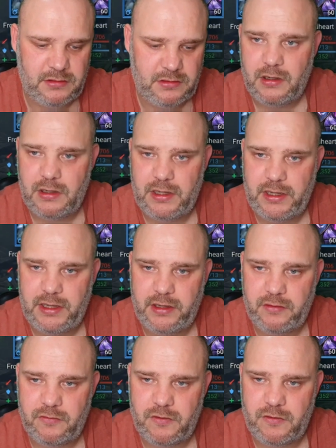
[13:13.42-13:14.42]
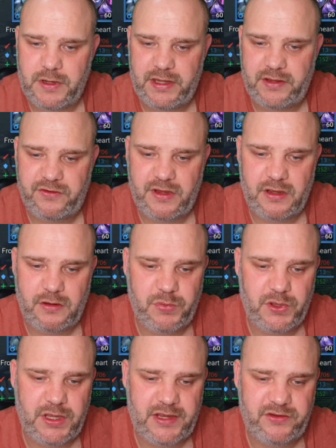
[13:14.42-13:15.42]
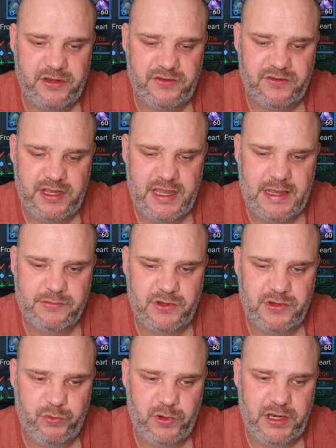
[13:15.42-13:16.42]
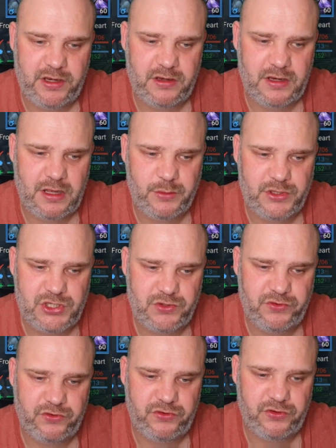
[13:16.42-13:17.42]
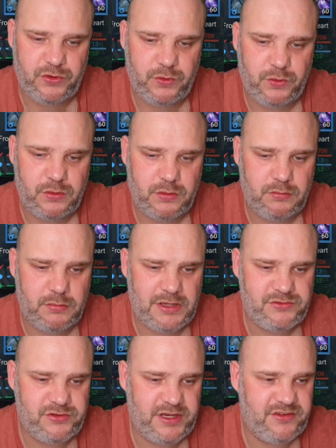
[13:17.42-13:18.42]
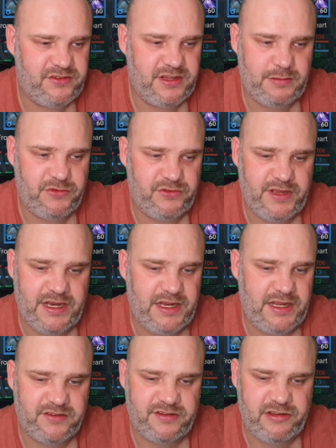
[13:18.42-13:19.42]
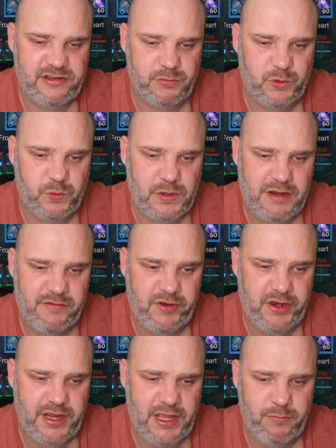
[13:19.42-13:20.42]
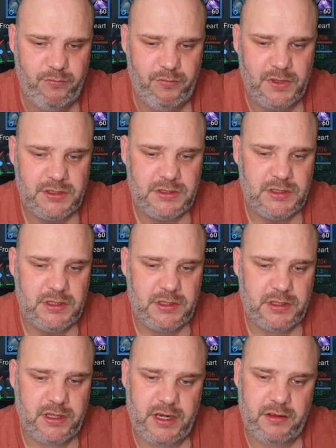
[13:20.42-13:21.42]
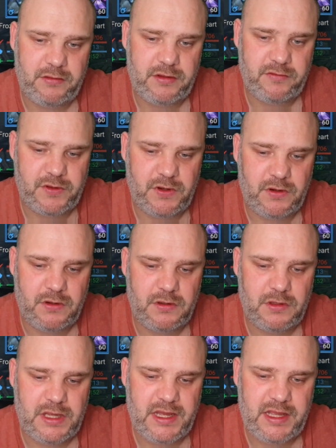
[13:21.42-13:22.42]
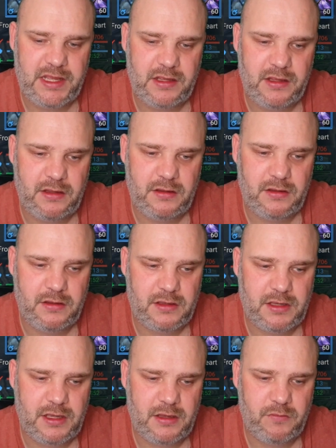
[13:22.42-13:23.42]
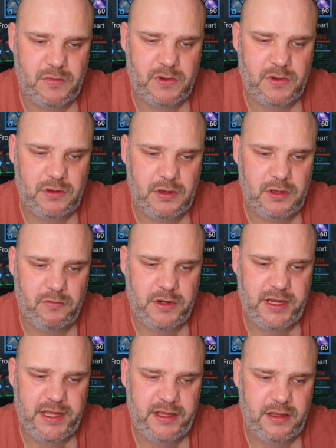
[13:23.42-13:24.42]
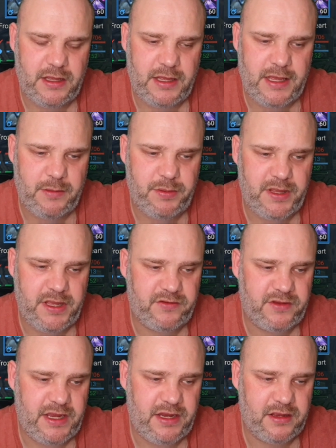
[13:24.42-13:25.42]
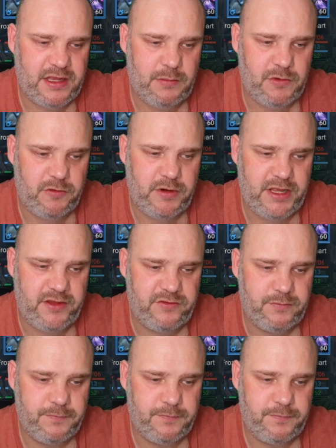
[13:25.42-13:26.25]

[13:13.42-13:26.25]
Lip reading: And right, so, but as you can see, absolutely brilliant, no issues at all. Most of this team's fairly accessible other than him. You know, you've got a couple of rare epics and a couple of rares.